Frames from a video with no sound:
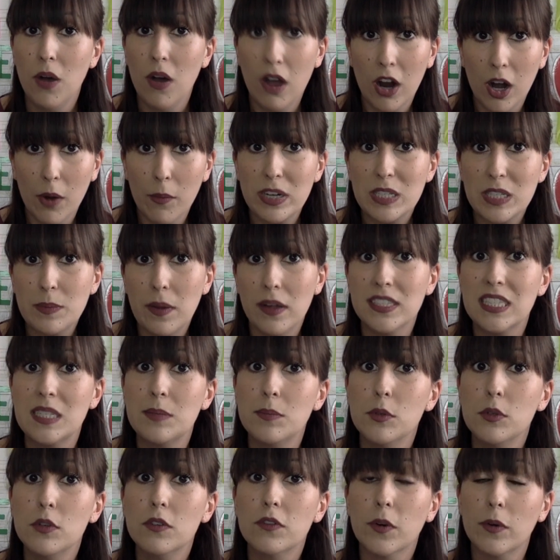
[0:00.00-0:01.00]
are
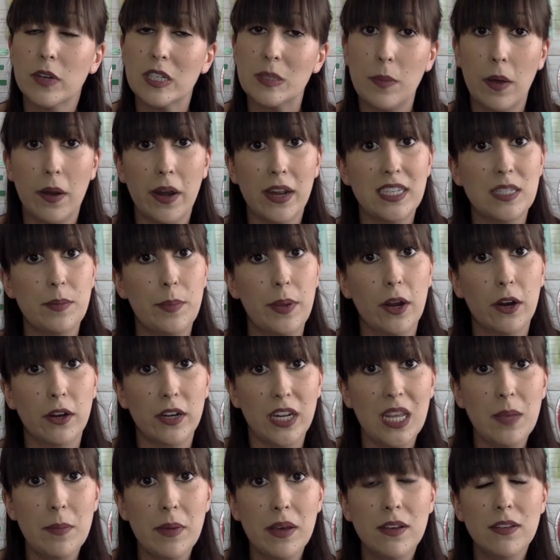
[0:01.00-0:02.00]
responsible for responding to
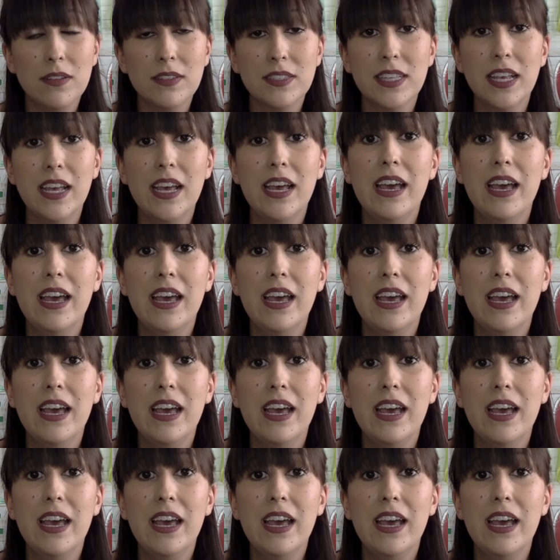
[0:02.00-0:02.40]
parent emails